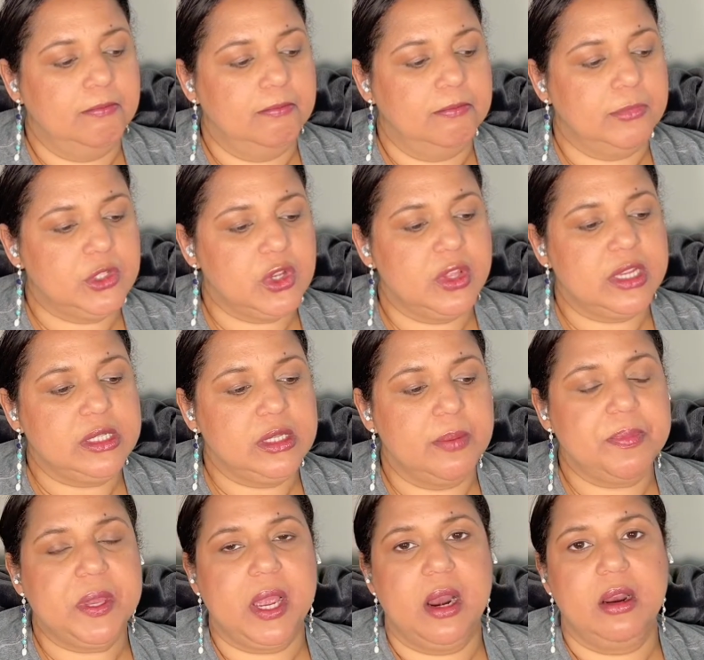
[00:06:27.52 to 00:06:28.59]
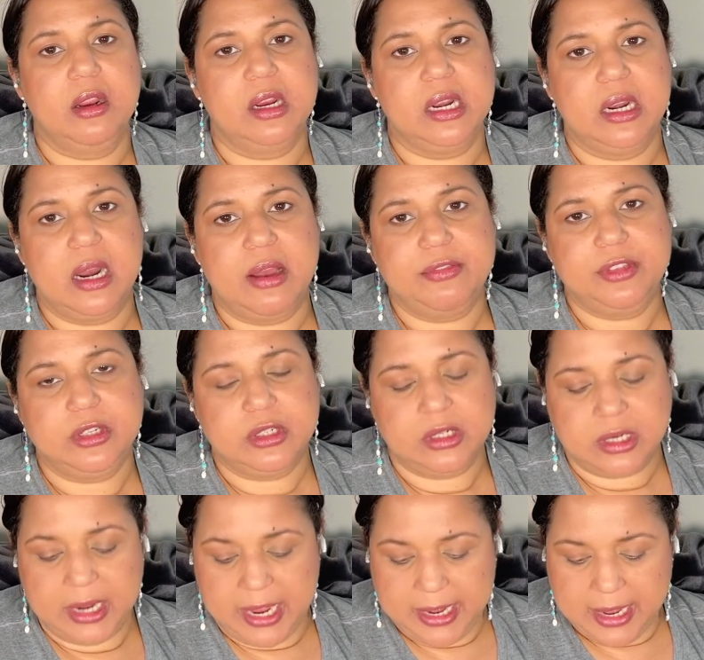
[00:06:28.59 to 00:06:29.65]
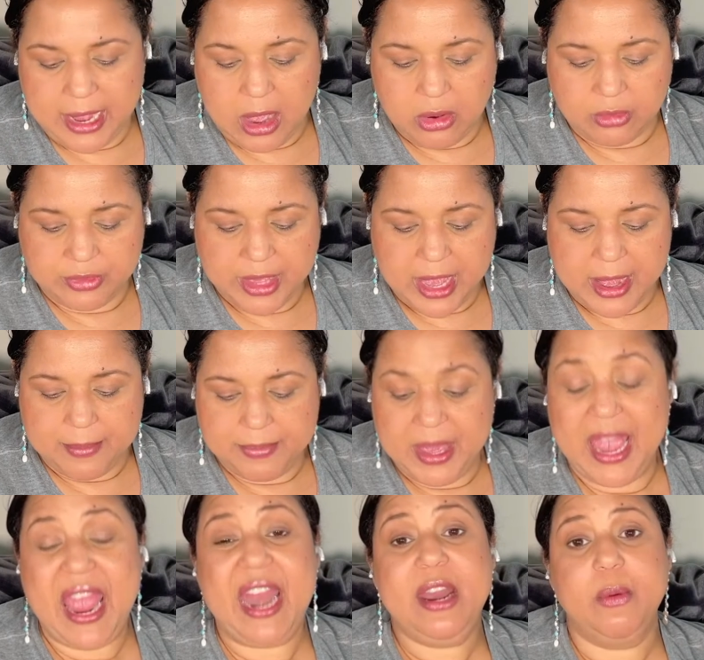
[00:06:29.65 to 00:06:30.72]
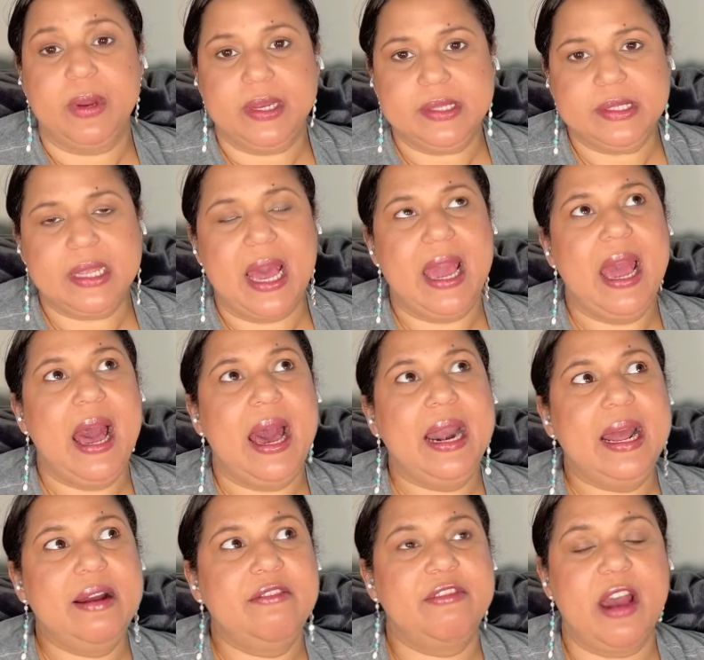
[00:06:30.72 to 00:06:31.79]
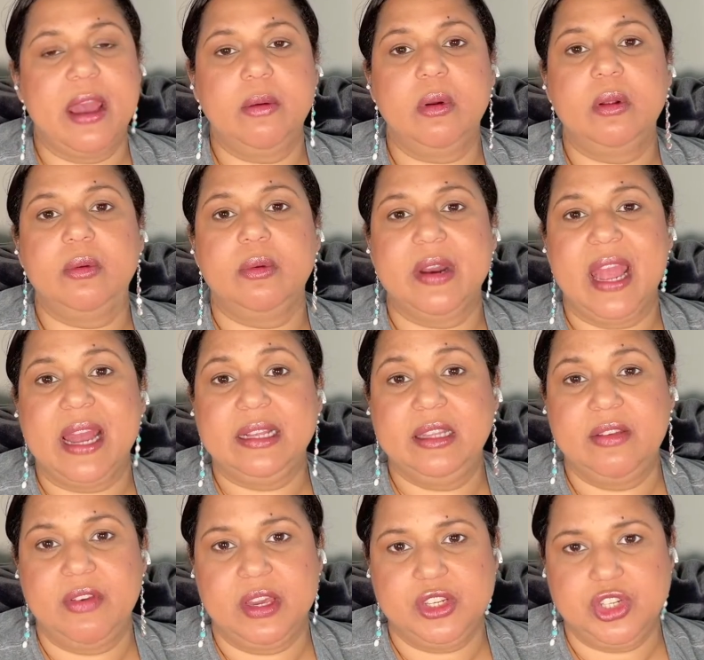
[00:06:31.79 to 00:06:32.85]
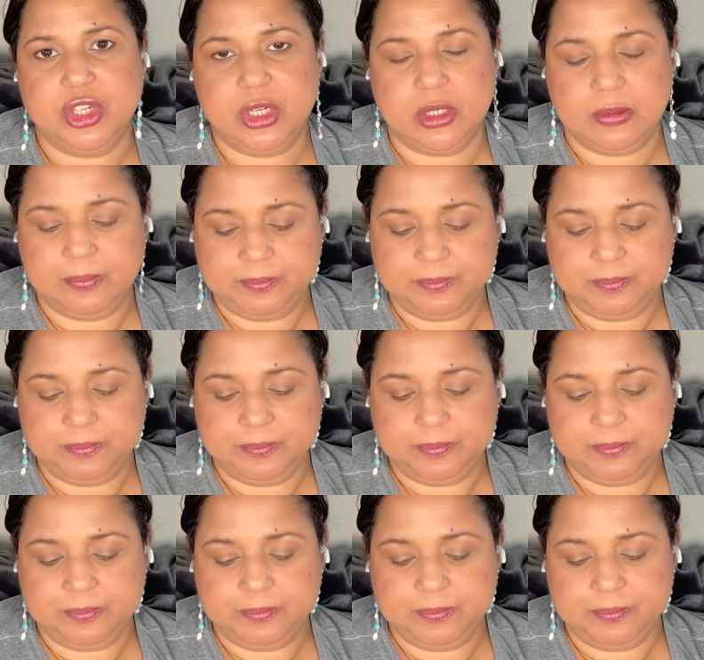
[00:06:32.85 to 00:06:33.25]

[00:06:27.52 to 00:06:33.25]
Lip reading: So that's something I learned after getting out of that. Anyways, I had a viral reactivation.